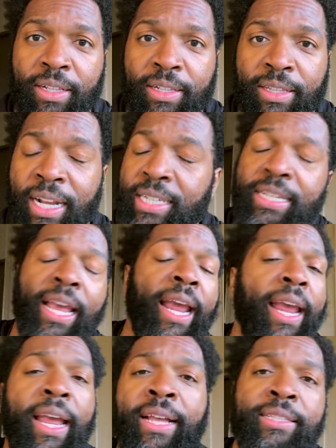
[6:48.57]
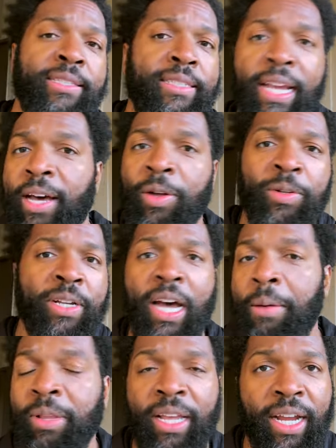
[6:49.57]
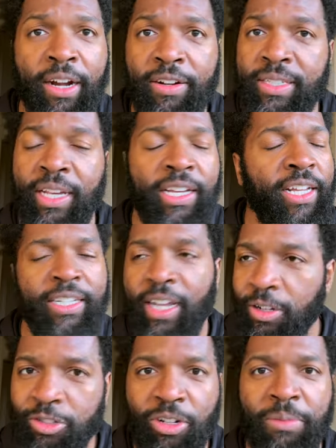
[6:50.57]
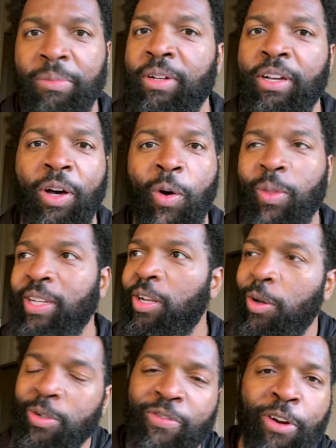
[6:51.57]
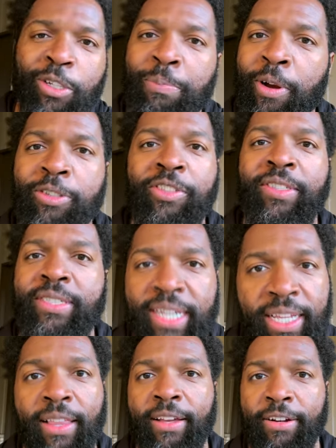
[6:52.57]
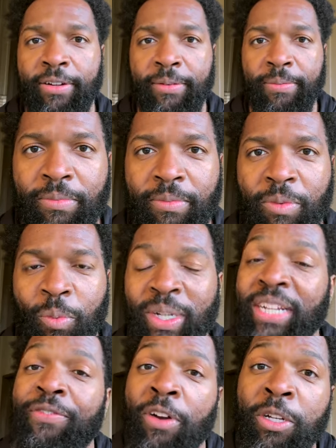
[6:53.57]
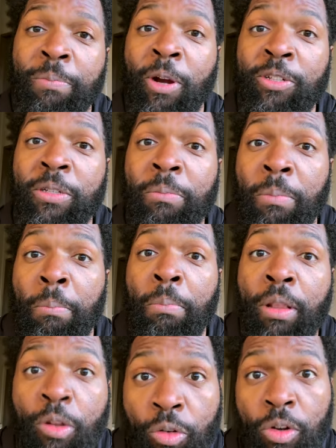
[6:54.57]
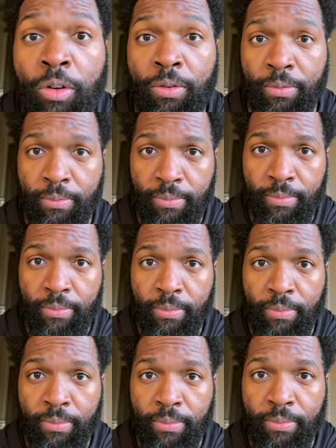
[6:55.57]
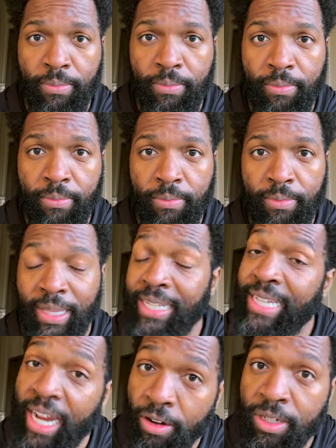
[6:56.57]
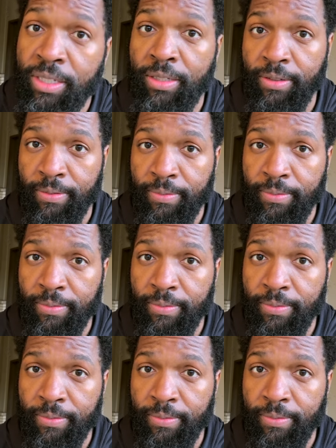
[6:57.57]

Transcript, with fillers: That is hands down Kamala Harris. Donald Trump only knows first person singular. We need first person plural. That's Harris.